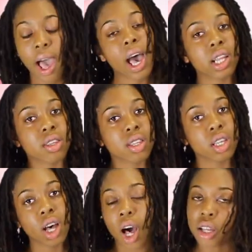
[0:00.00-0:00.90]
at
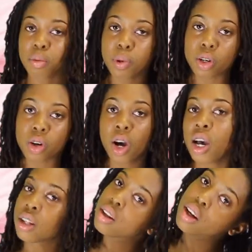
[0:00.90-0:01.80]
a hospital,
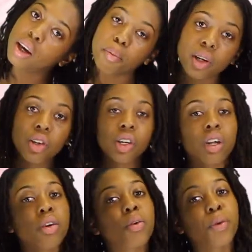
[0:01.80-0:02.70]
Tampa
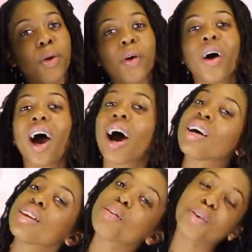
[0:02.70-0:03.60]
General
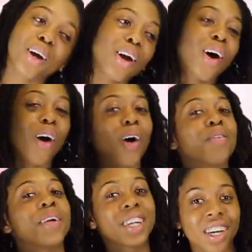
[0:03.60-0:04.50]

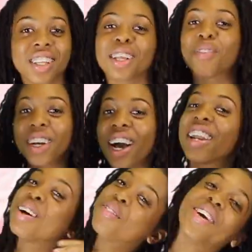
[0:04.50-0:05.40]
Hospital, because I'm
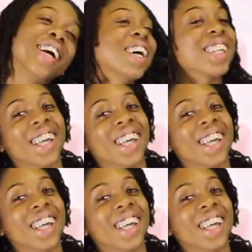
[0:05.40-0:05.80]
gonna be a